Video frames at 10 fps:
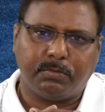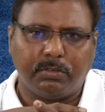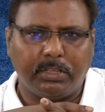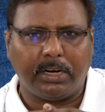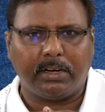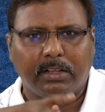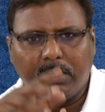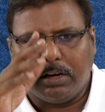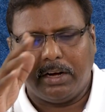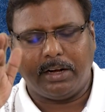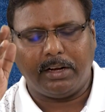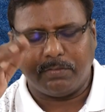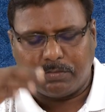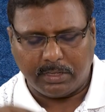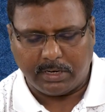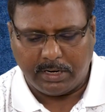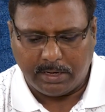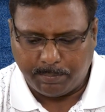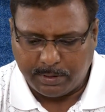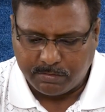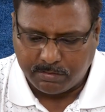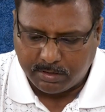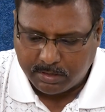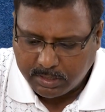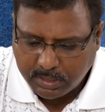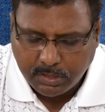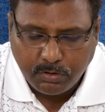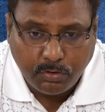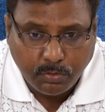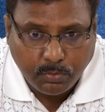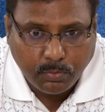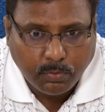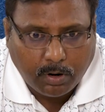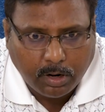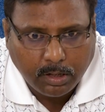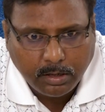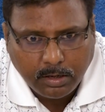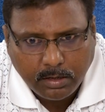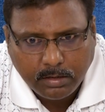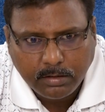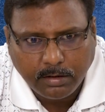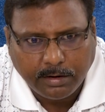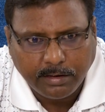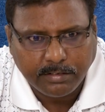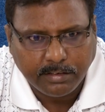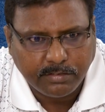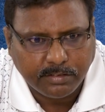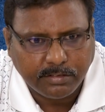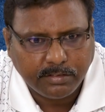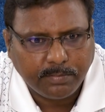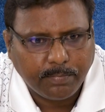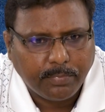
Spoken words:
so that it gives the clear picture to all the researchers.